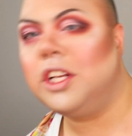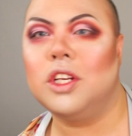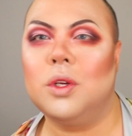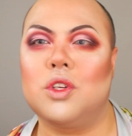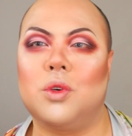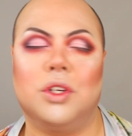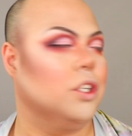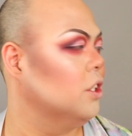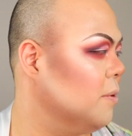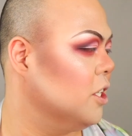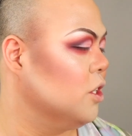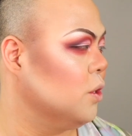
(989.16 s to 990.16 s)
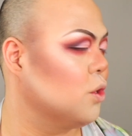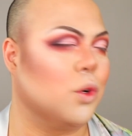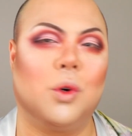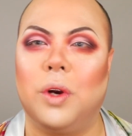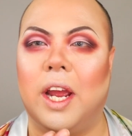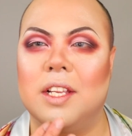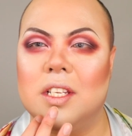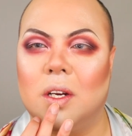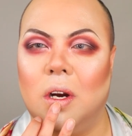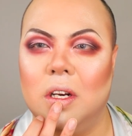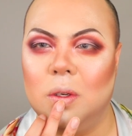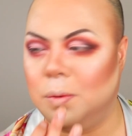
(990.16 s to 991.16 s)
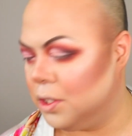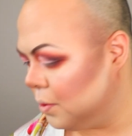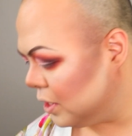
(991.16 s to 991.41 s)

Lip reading: neutral, but neutral red, so quite normal to a